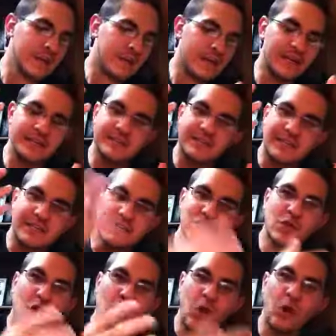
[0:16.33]
His, His
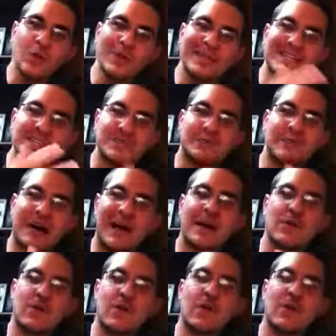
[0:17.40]
holy
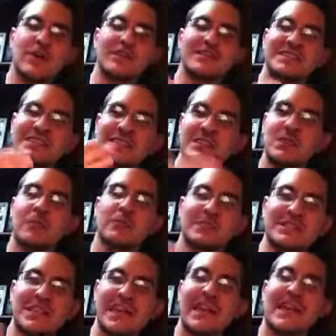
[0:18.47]
divine Word still
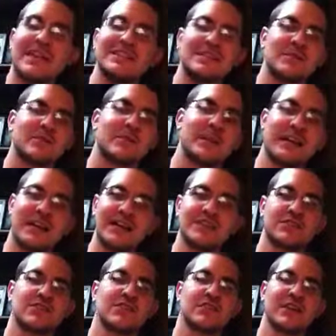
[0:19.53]
pertains and
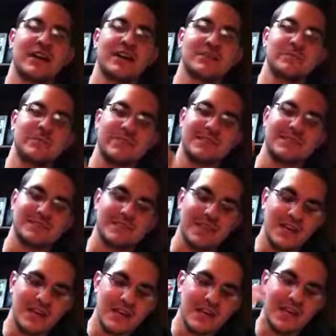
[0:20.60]
applies to our lives because
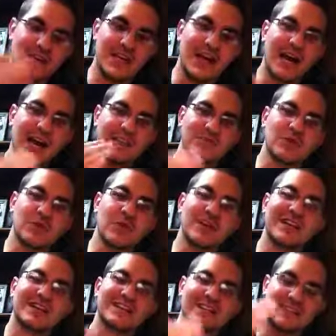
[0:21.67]
God's
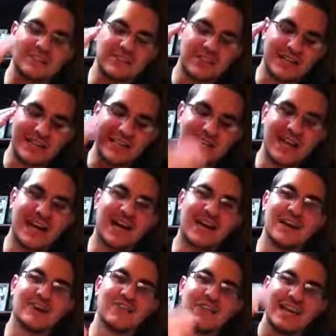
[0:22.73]
Word is still
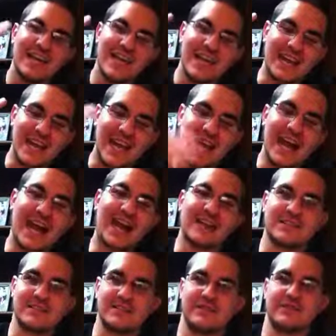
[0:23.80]
alive and
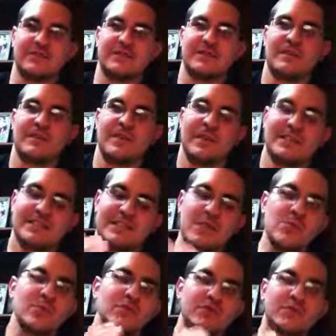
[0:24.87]
active it's
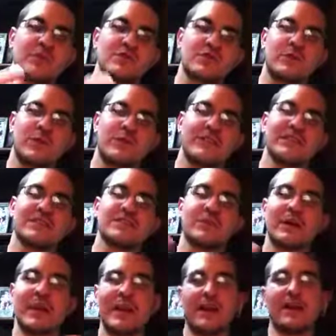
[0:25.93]
Hebrews 4.12, and this is
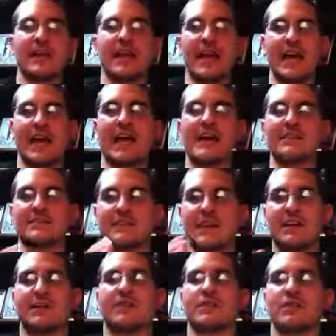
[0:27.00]
what LA
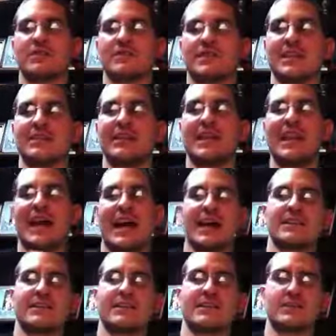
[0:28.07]
stand for. It's living and
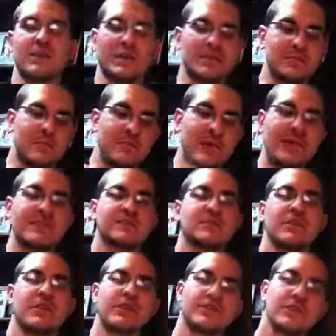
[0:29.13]
active. It's what it's based
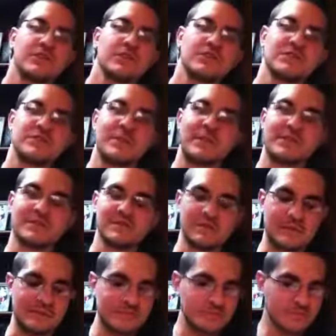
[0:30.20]
on, the devotional is based
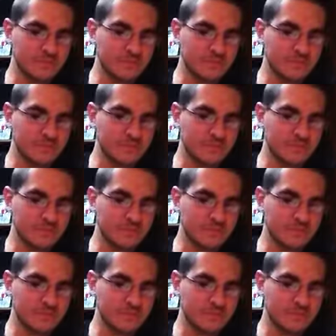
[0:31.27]
on.